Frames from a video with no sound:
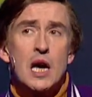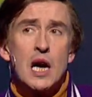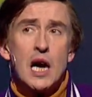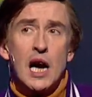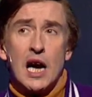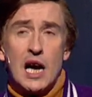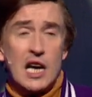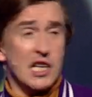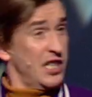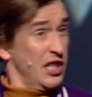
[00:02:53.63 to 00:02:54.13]

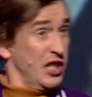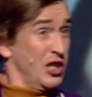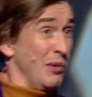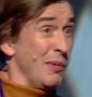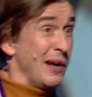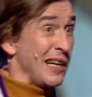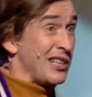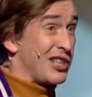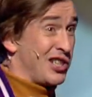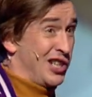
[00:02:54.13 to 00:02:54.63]
Uh, I said, do you
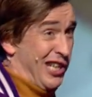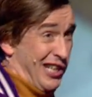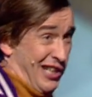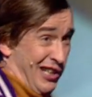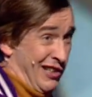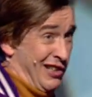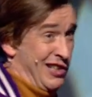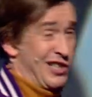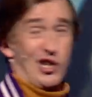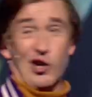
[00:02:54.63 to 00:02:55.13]
mean
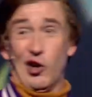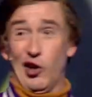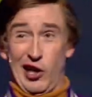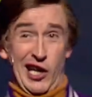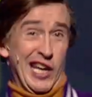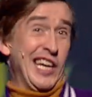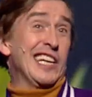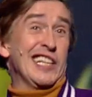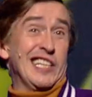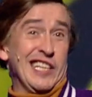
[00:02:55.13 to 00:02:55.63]
chickens or
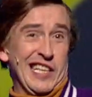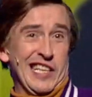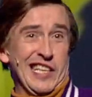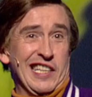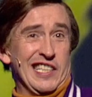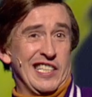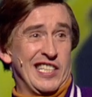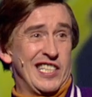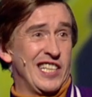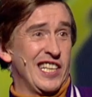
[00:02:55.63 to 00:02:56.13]

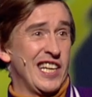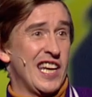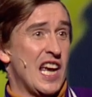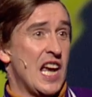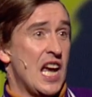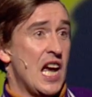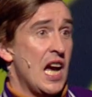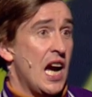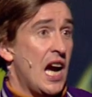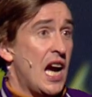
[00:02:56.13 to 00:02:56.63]
ladies?
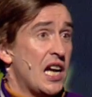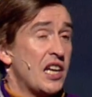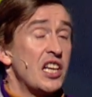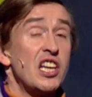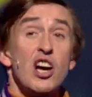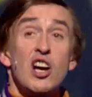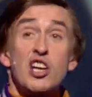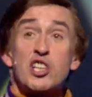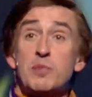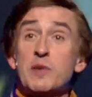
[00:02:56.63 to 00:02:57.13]
and he
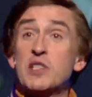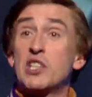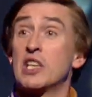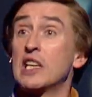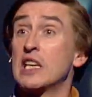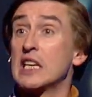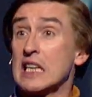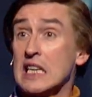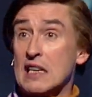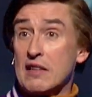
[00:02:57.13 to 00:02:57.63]
asked me to
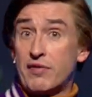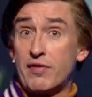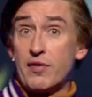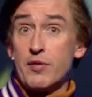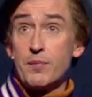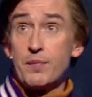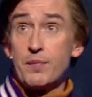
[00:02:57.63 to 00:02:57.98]
leave.